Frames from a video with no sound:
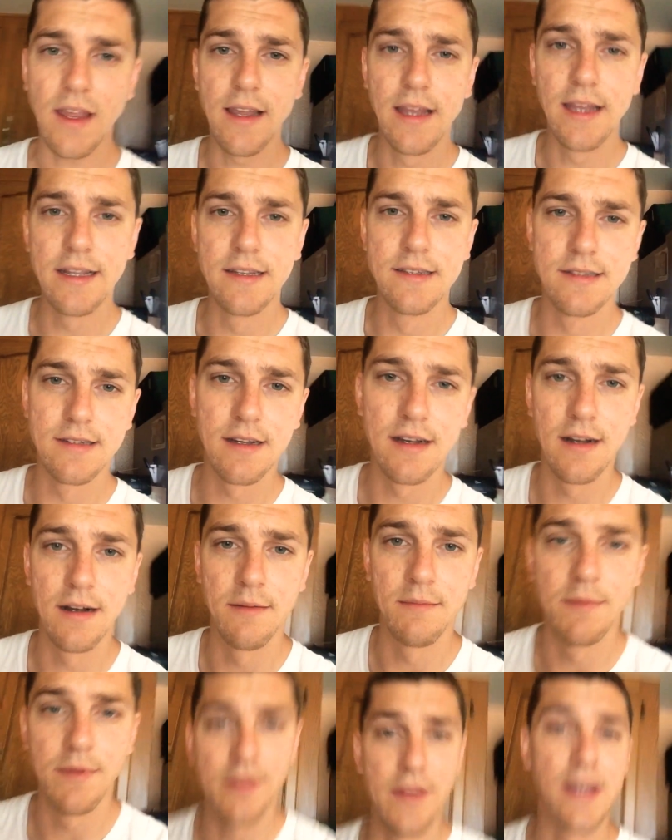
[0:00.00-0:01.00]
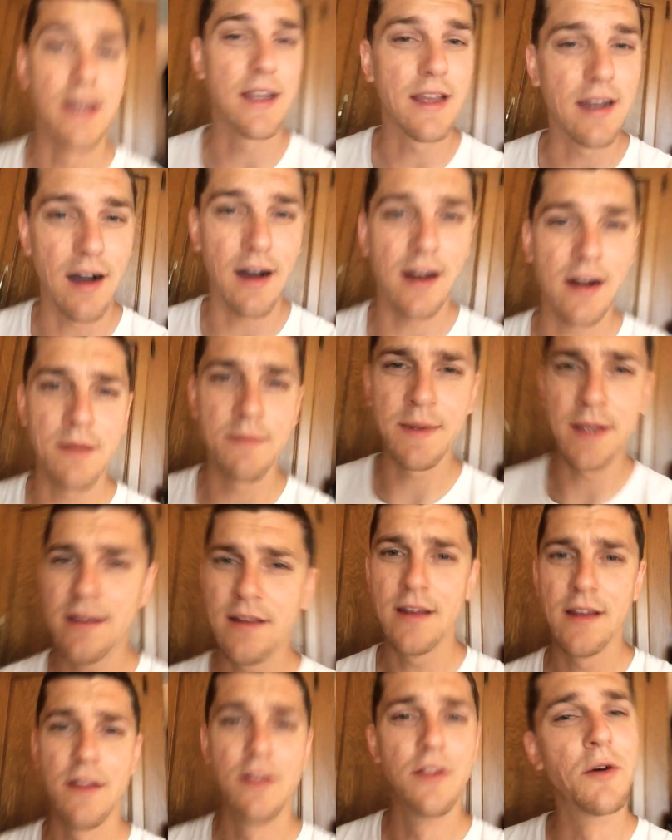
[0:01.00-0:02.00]
is the
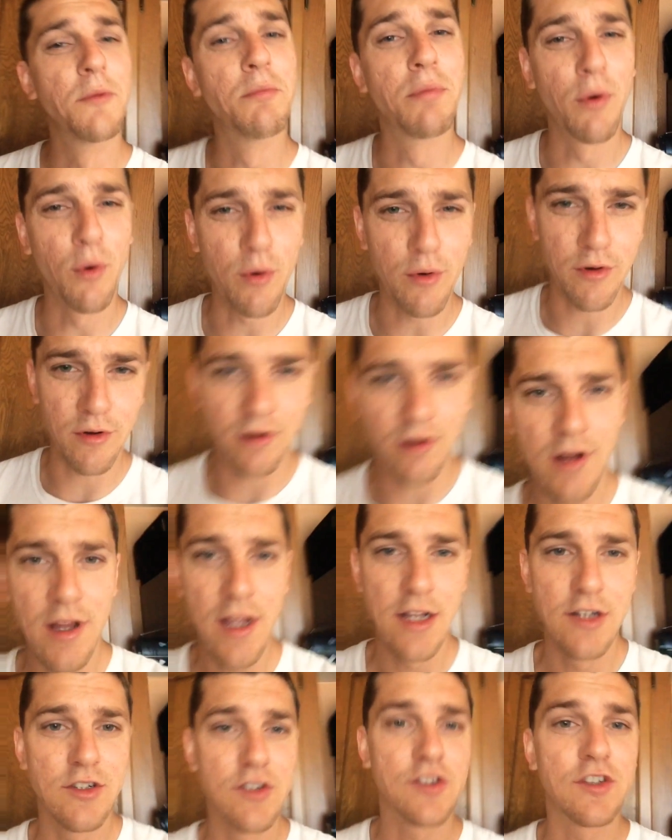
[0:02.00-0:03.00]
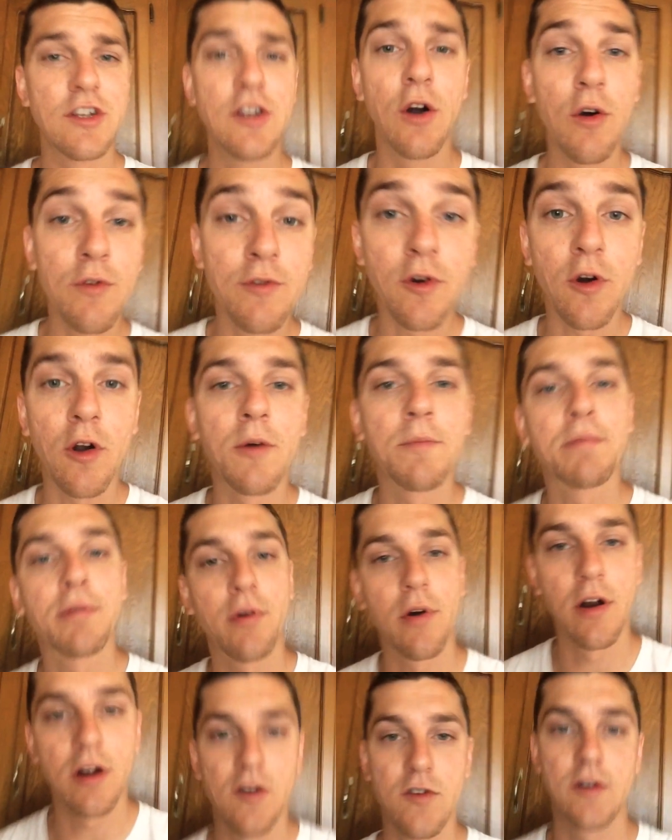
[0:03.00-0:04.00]
economy, the border, just the overall
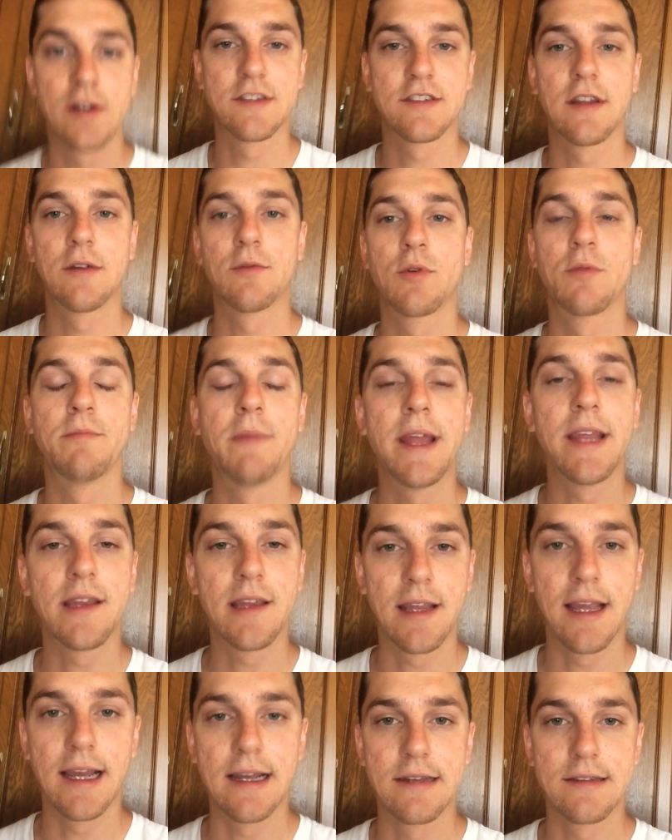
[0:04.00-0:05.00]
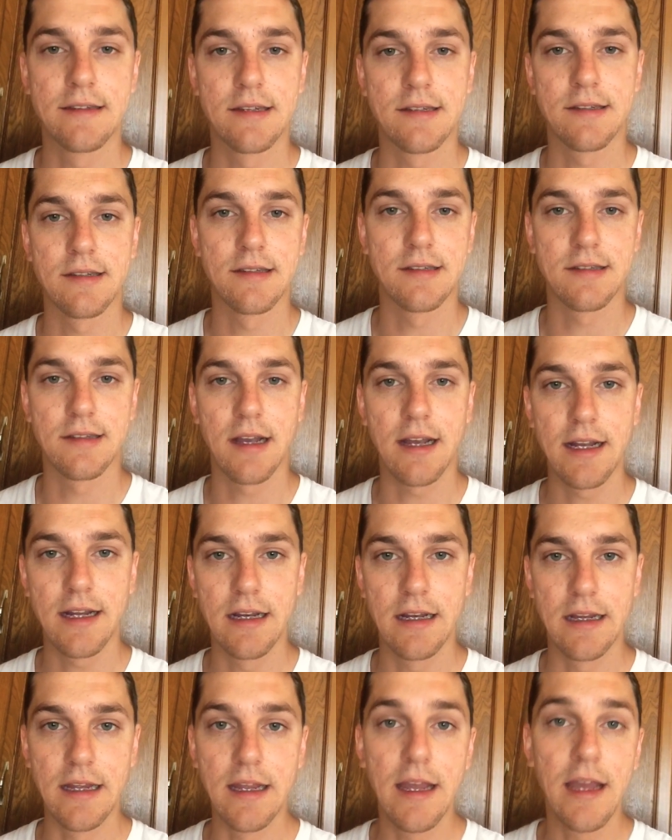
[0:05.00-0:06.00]
progress that we're making as a
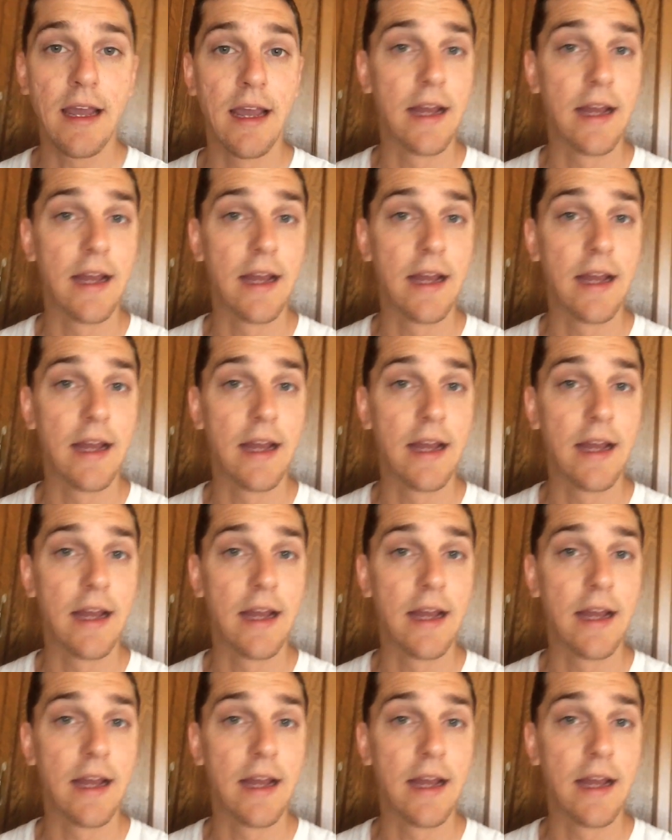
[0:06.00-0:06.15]
society.